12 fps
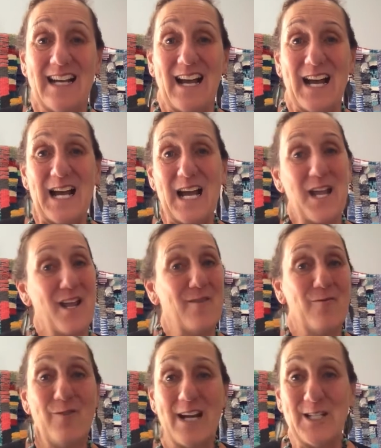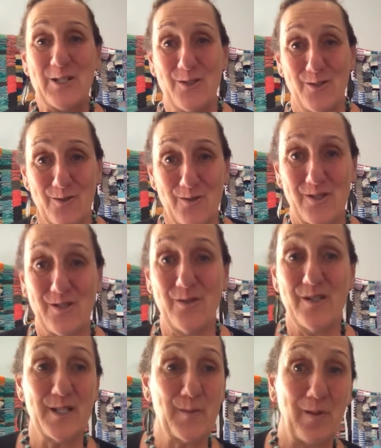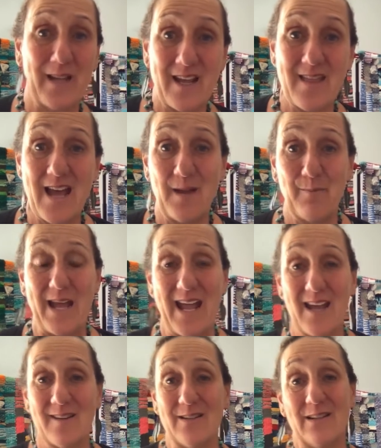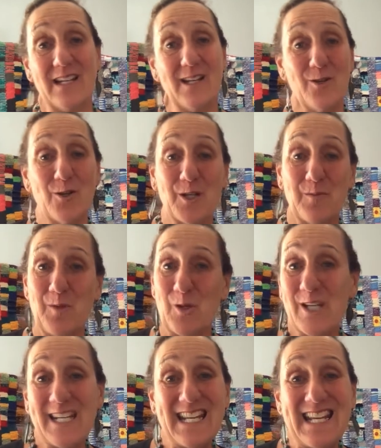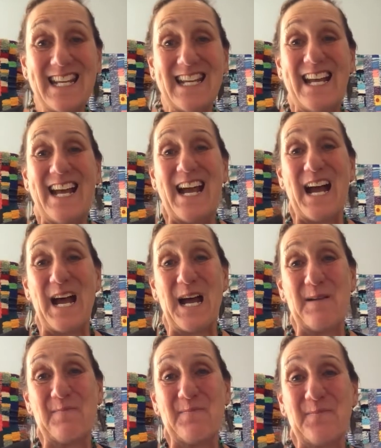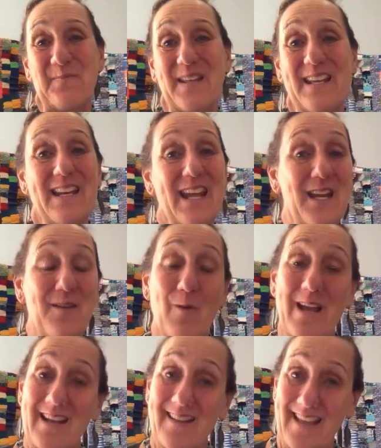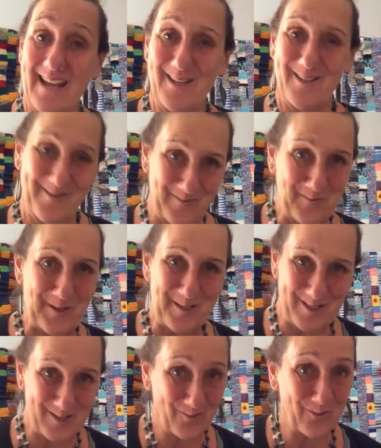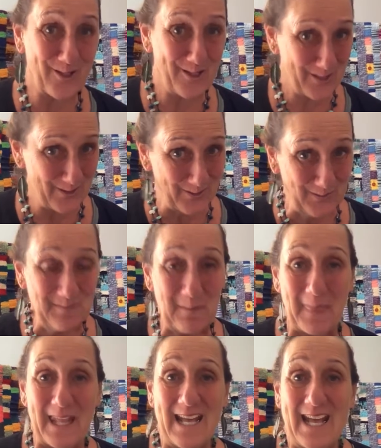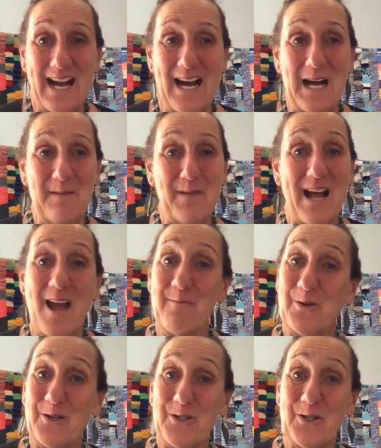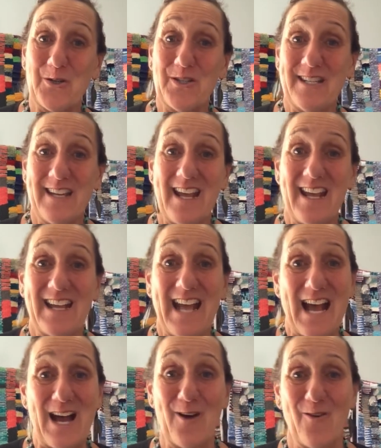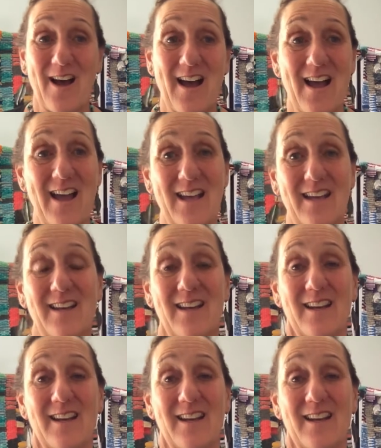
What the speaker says: I invite you to display that panel in your community in any way that works for you. I'm going to show you today how I